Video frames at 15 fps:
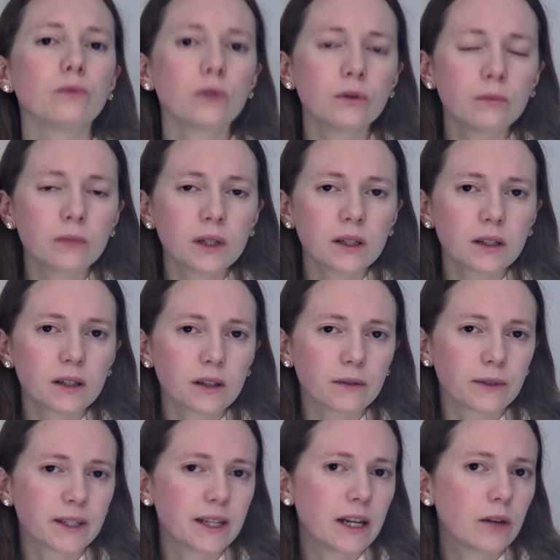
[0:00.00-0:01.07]
rumours
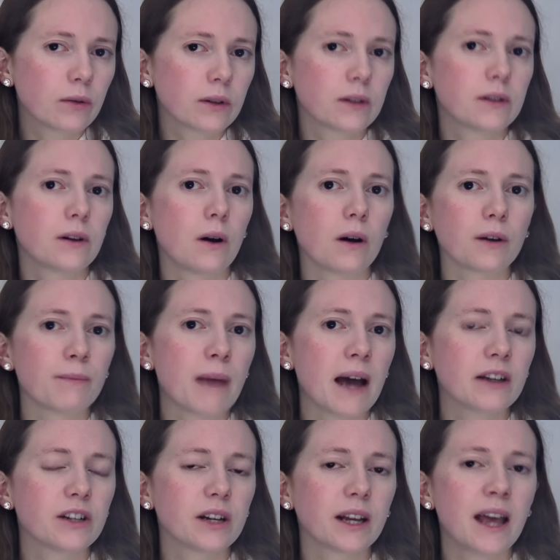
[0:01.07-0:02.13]
of secret dark
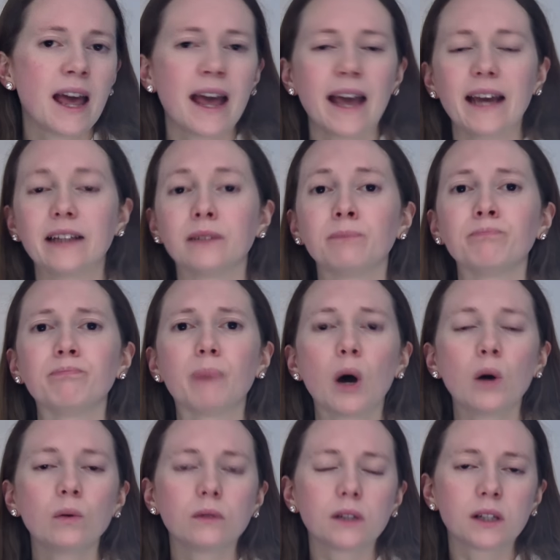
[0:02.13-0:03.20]
magic, hidden
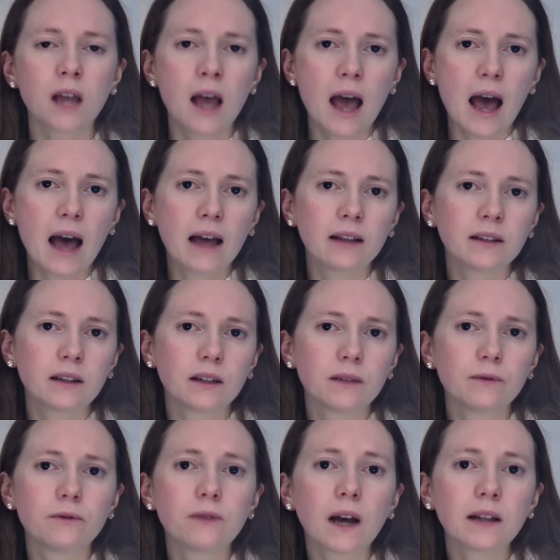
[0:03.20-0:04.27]
bones, and an
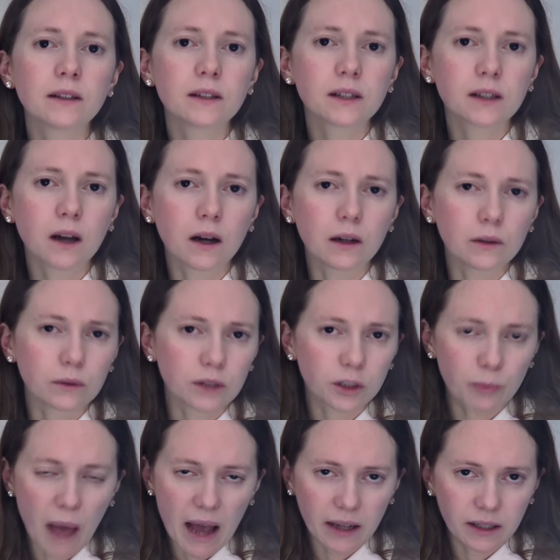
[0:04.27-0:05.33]
infanticidal
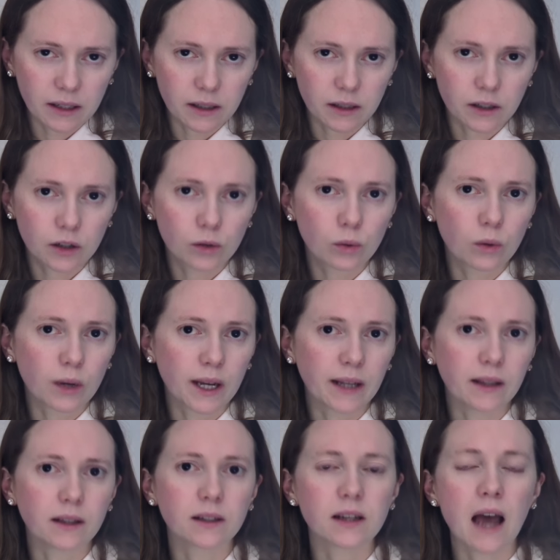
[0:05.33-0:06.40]
spectre
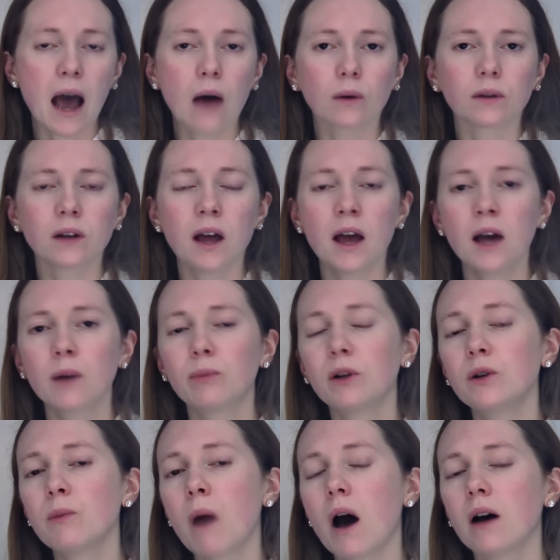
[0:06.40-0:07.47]
stalking the town,
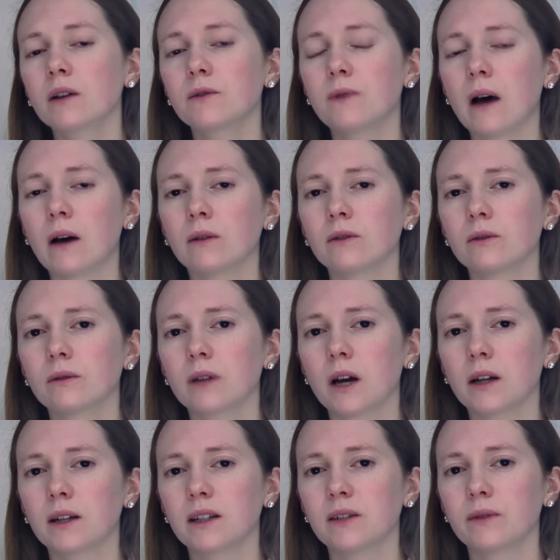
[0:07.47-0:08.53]
Blumhardt found
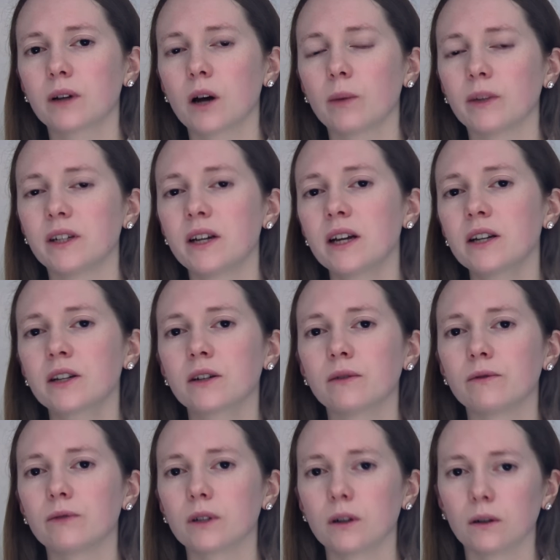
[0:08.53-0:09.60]
alternative
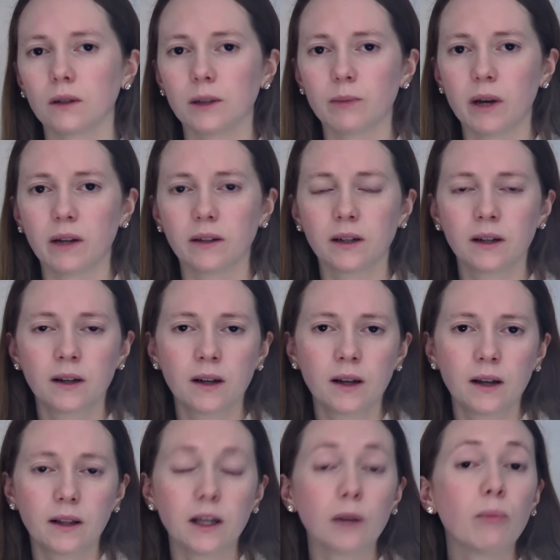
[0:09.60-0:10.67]
accommodation for Gottliebin.
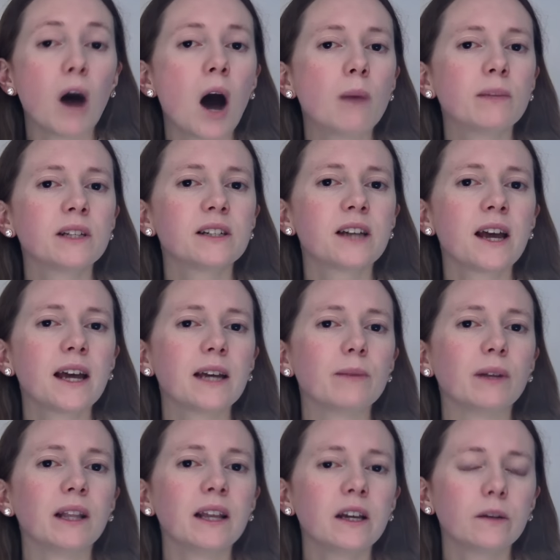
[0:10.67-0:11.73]
The apartment, he
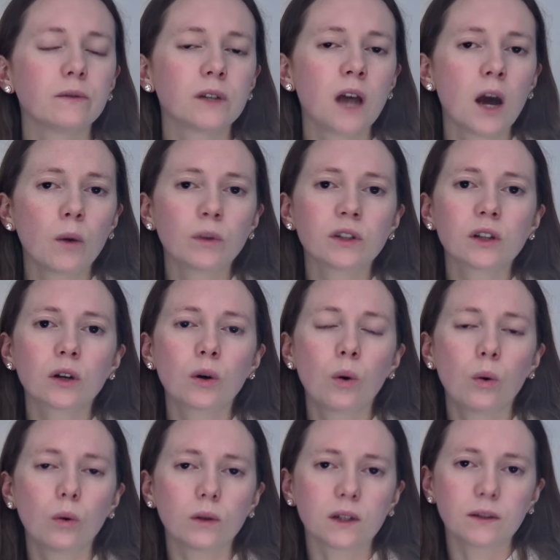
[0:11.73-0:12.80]
believed, was the
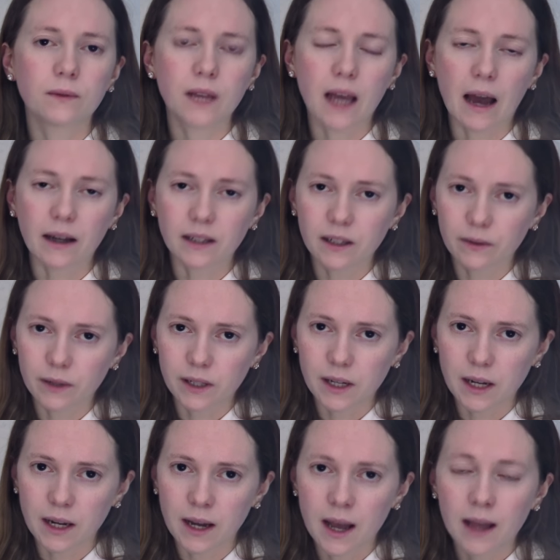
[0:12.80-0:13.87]
cause of the
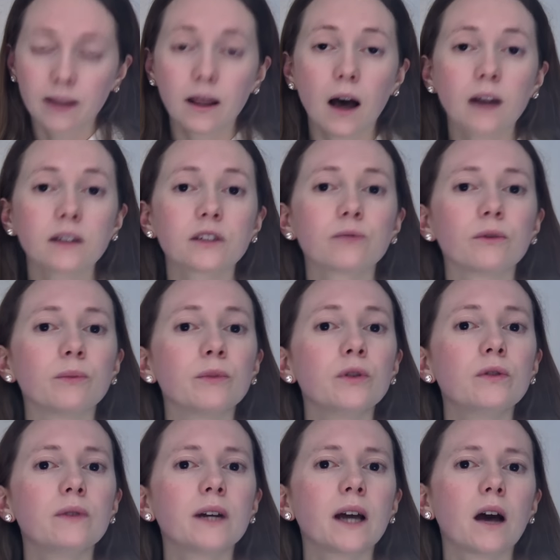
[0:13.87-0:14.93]
activity. Thus,
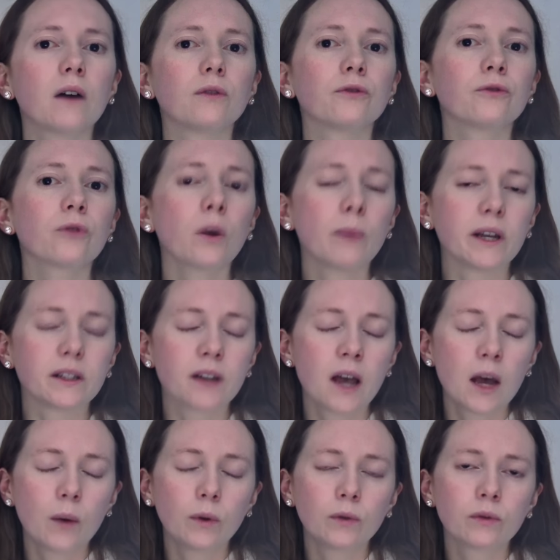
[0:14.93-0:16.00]
removing her from it
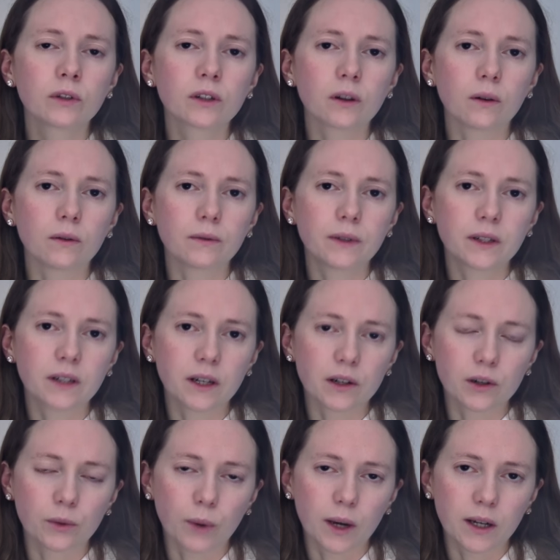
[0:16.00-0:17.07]
would resolve the
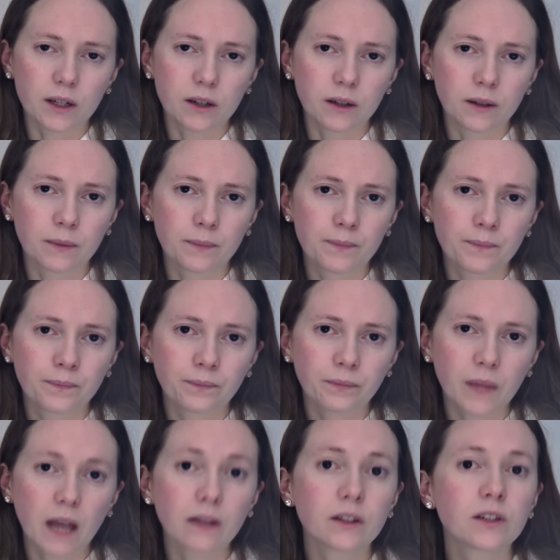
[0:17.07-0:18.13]
situation.
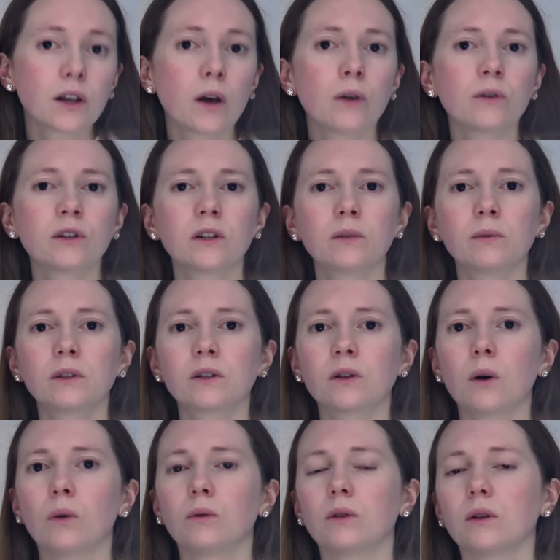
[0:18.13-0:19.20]
And so she was
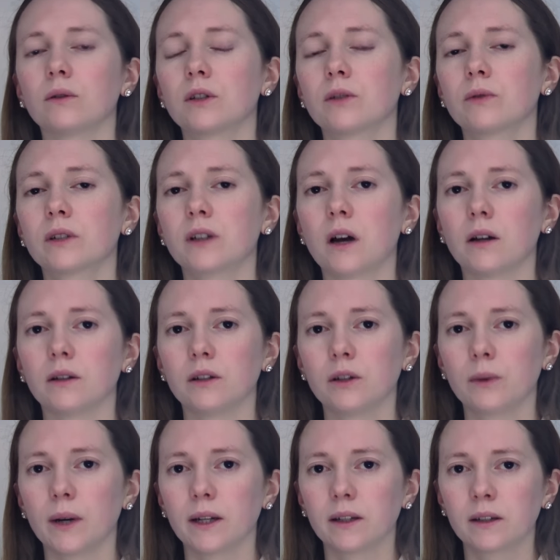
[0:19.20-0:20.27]
told not to return
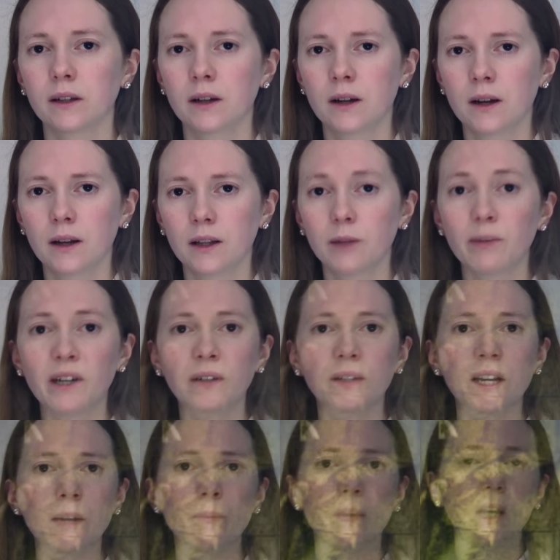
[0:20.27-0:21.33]
to it. The building,